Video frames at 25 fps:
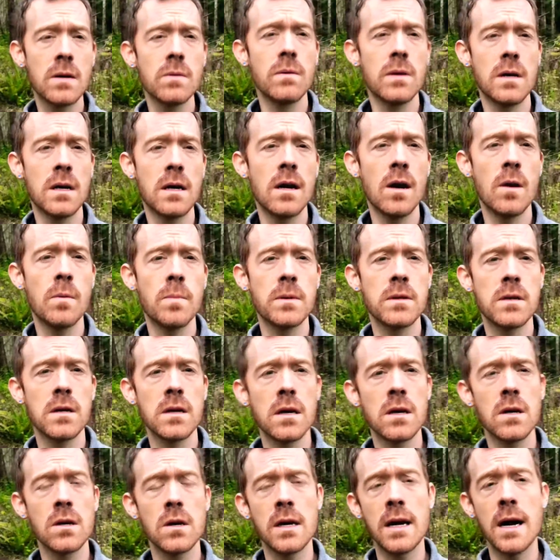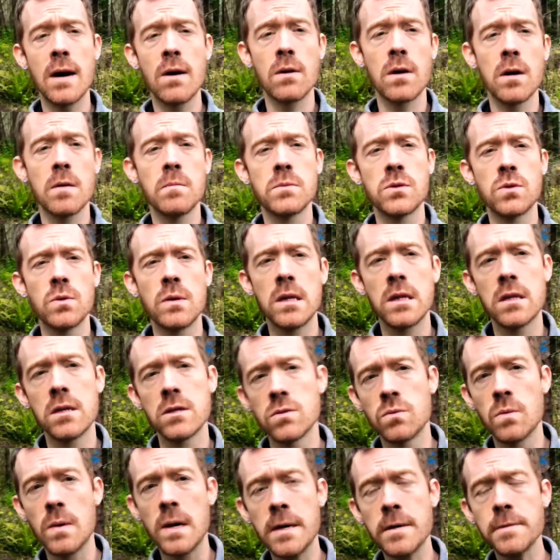we can help with and get good outcomes with
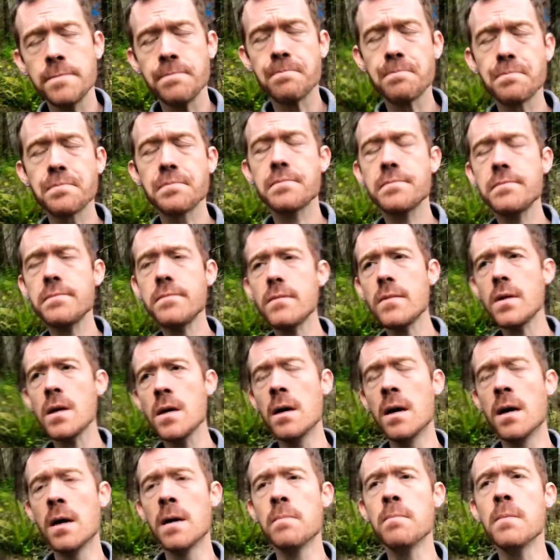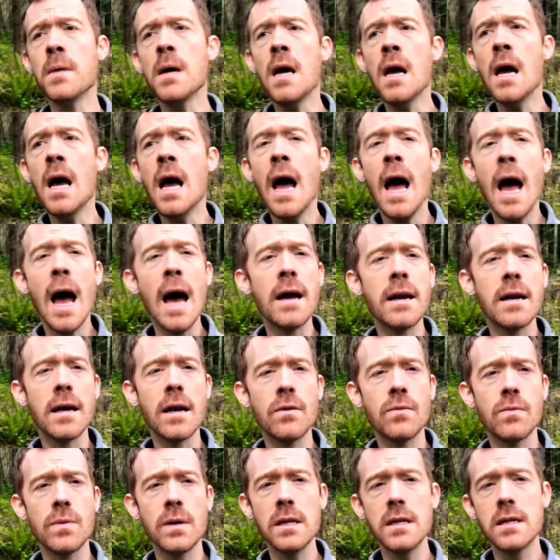as well. And
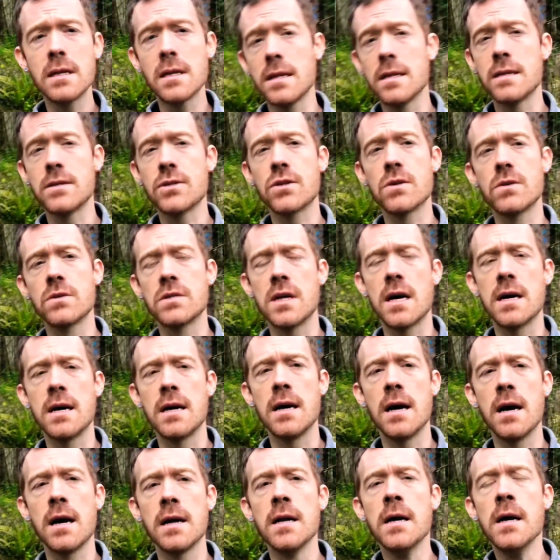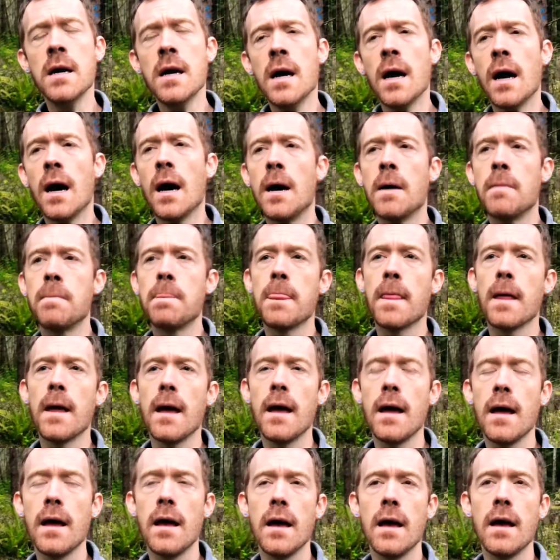really the list goes on and on.
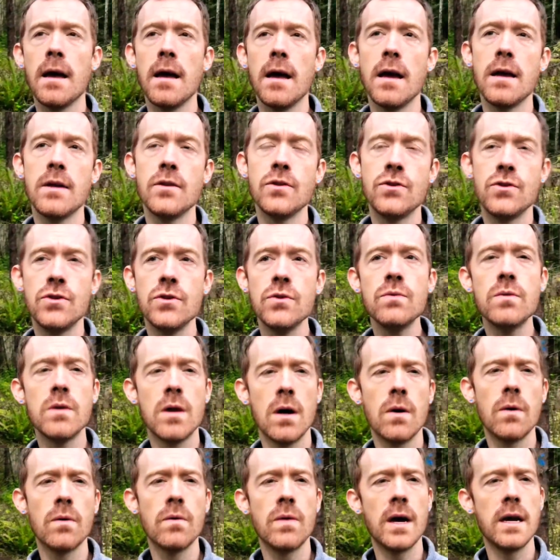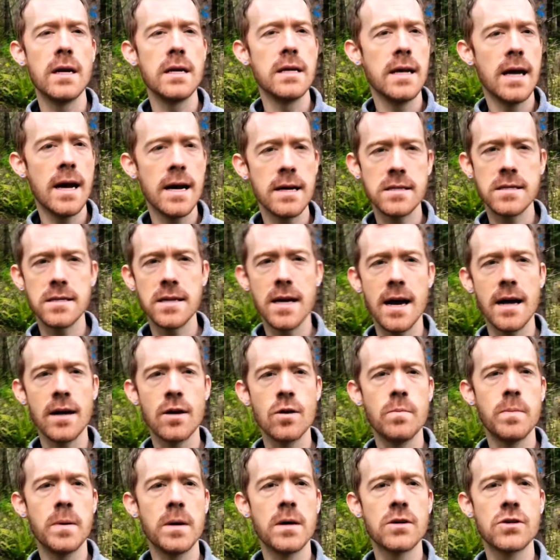And do know that yes,
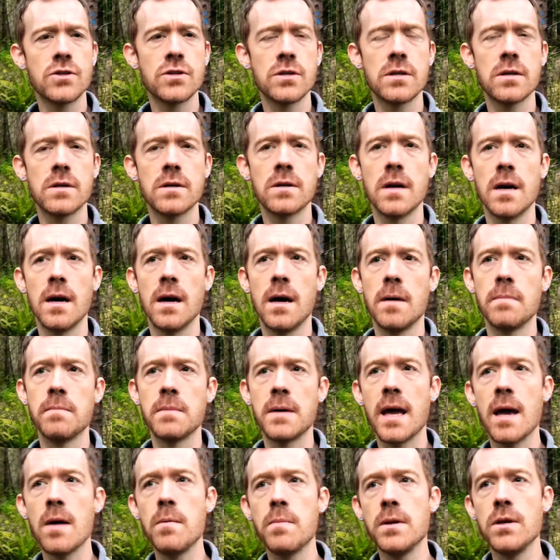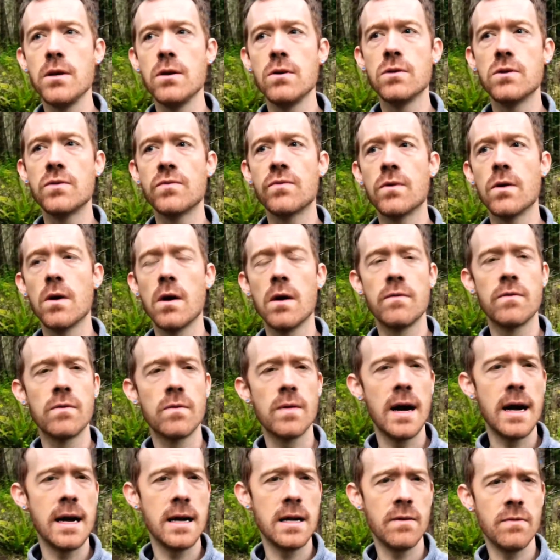acupuncture can be used for a
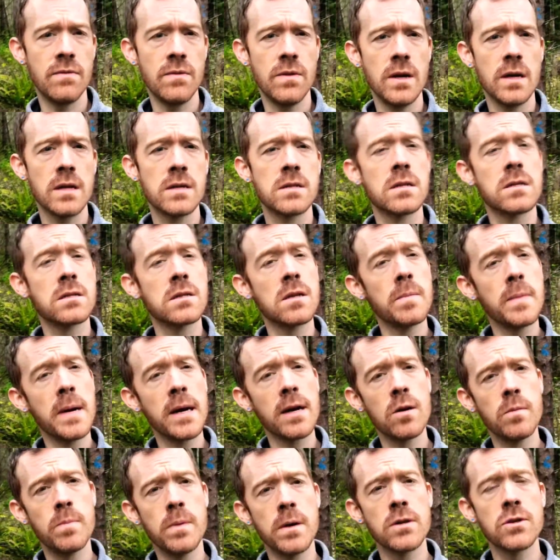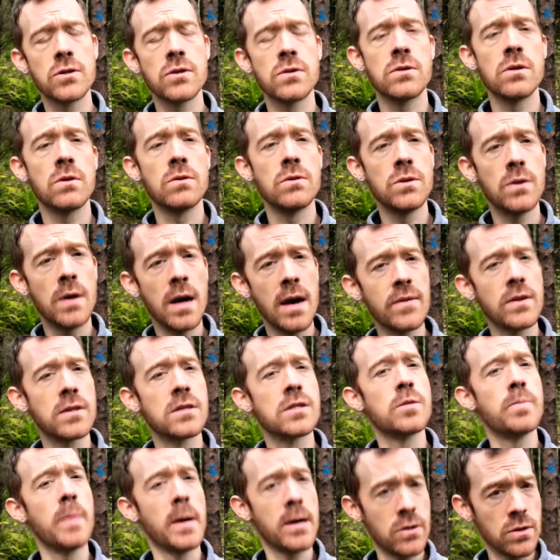variety of things. Some acupuncturists though do have a
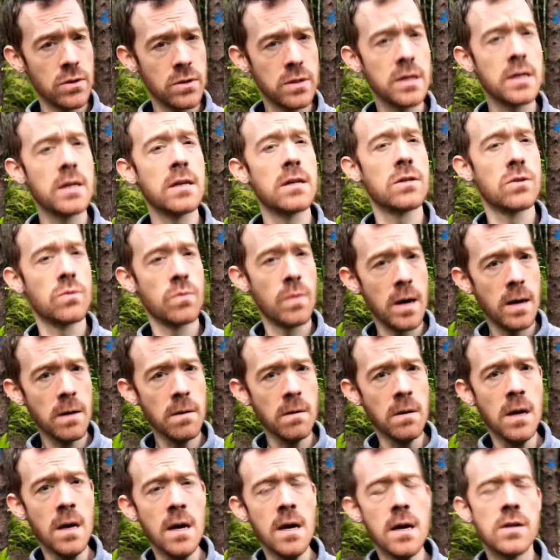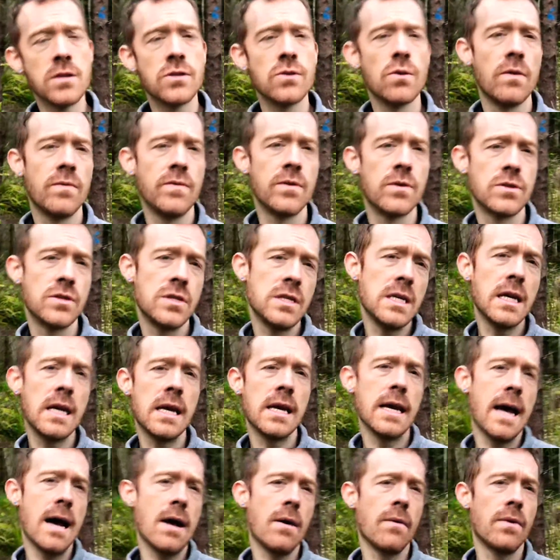specialty as well. So if you're
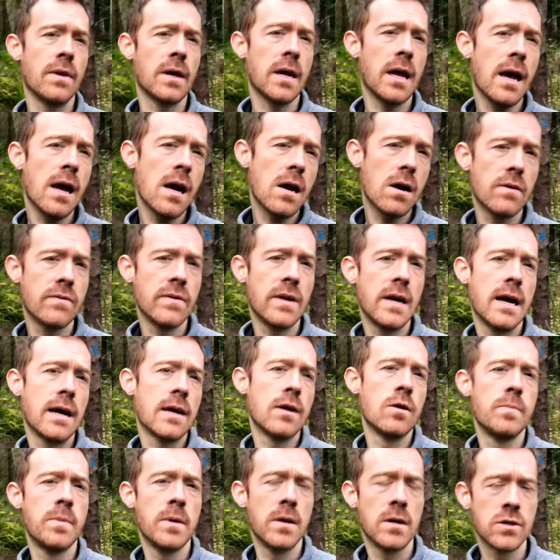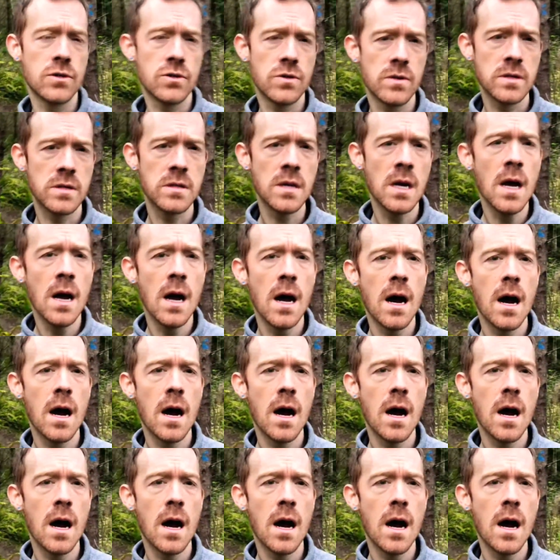seeking out the care of an acupuncturist,